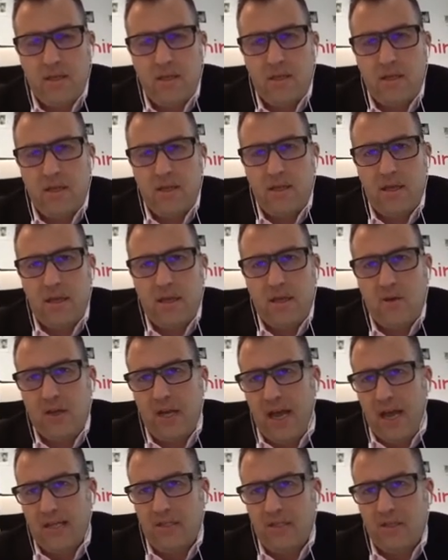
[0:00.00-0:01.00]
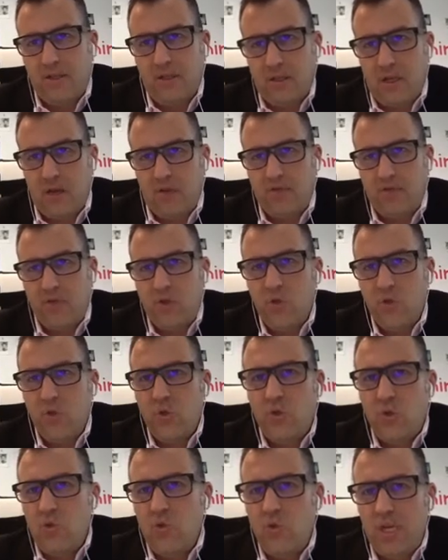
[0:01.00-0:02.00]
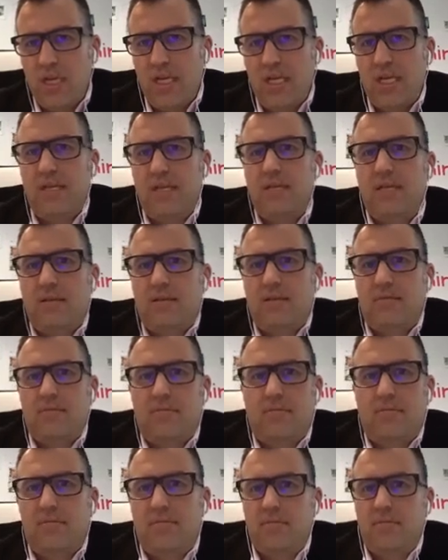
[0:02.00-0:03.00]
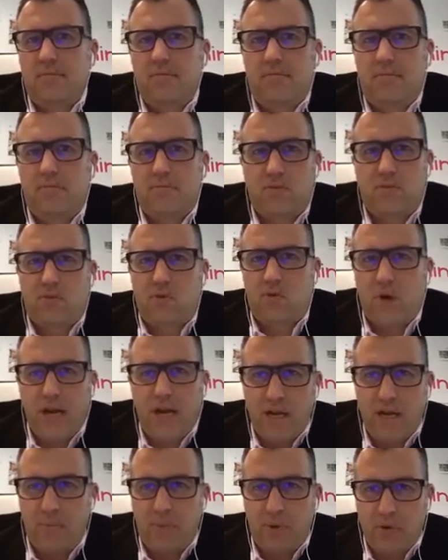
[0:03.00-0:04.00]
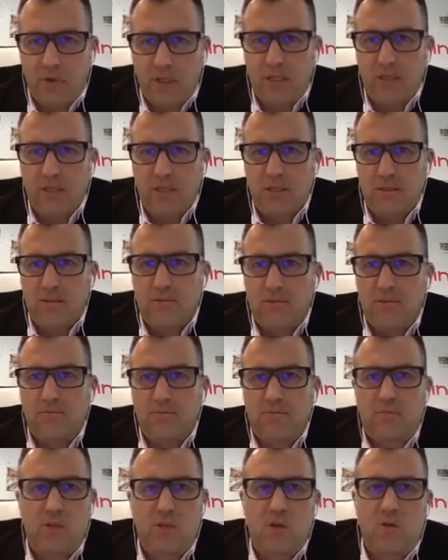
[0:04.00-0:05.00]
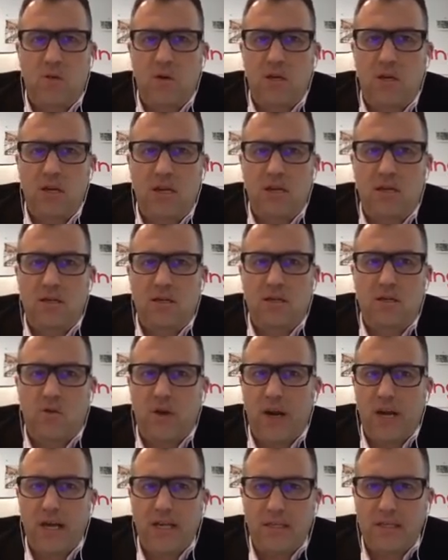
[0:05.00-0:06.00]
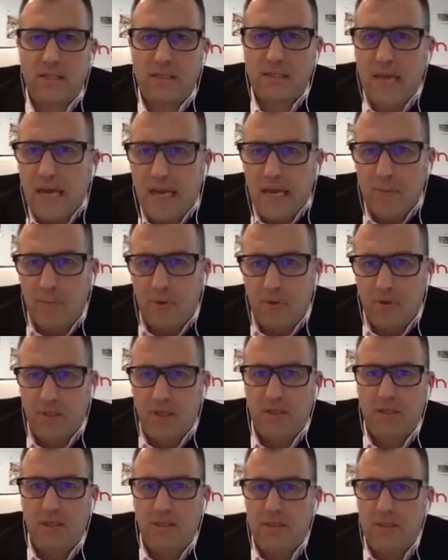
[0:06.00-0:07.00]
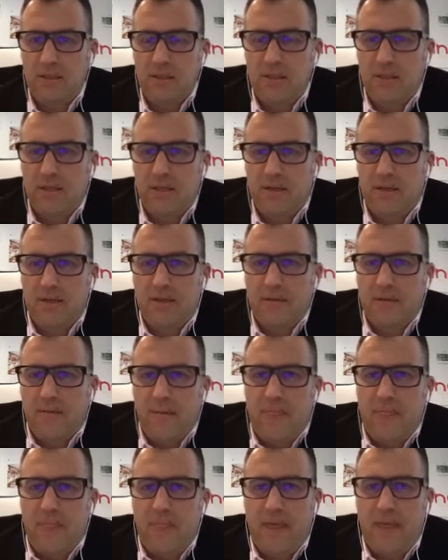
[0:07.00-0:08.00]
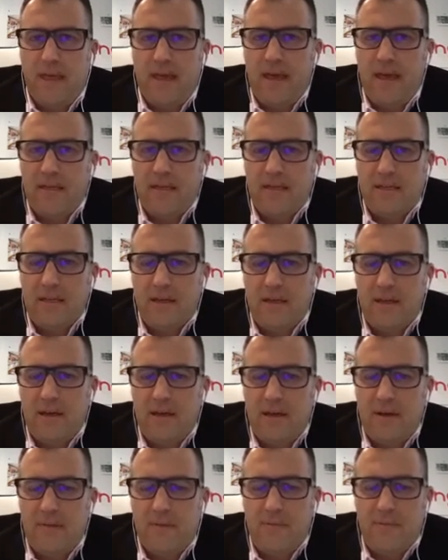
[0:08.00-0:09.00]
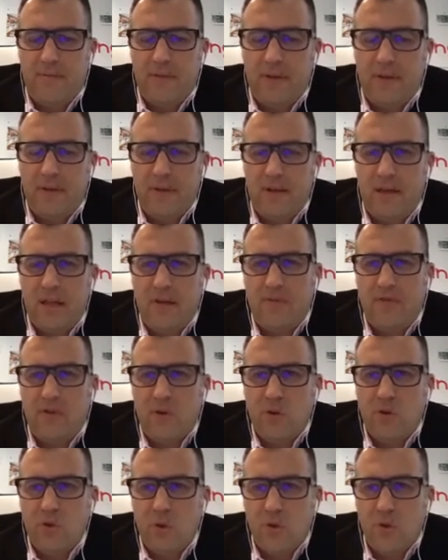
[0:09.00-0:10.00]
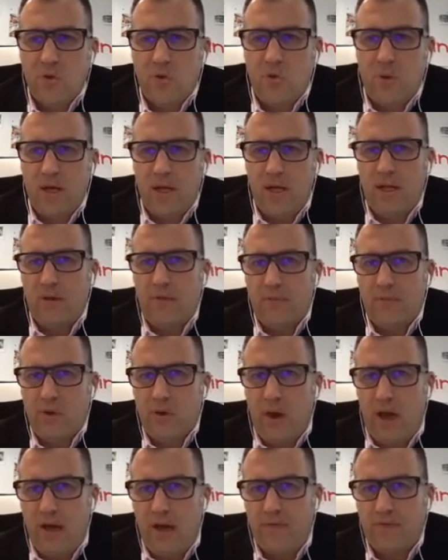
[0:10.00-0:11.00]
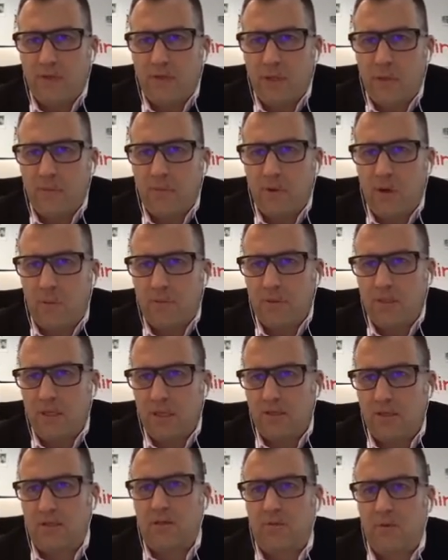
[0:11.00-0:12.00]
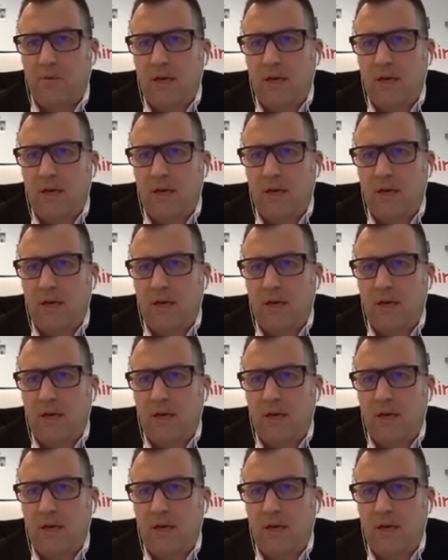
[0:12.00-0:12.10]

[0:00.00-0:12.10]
And you can ask yourself, do you need great employees? Do you need great tech employees? And if you do, well, you have some competition, right?